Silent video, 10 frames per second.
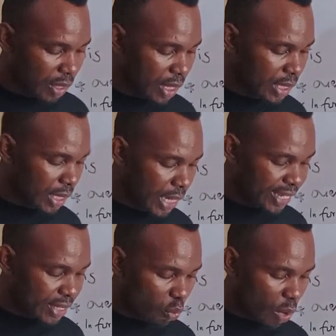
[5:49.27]
The
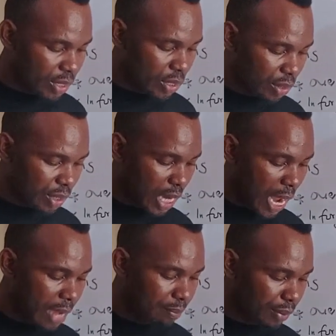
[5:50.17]
next question
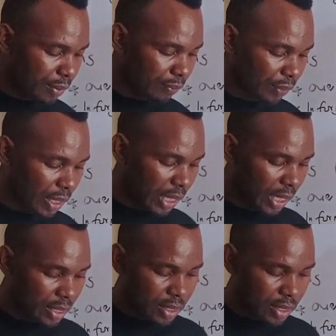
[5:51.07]
type is